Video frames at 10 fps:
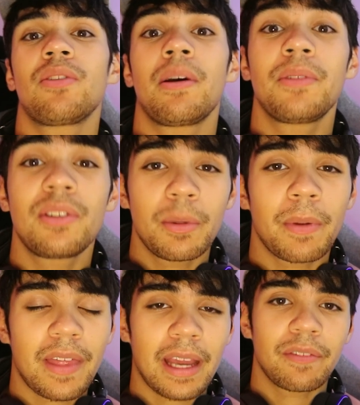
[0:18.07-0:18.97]
So I'm
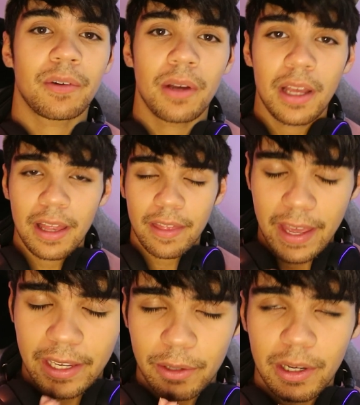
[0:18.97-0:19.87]
super thankful.
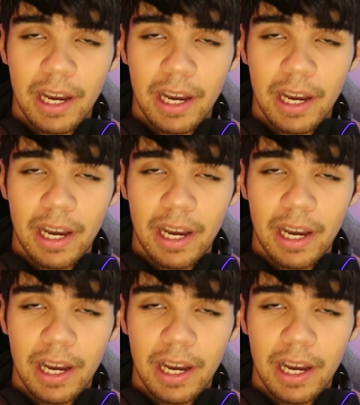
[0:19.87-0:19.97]
Thank you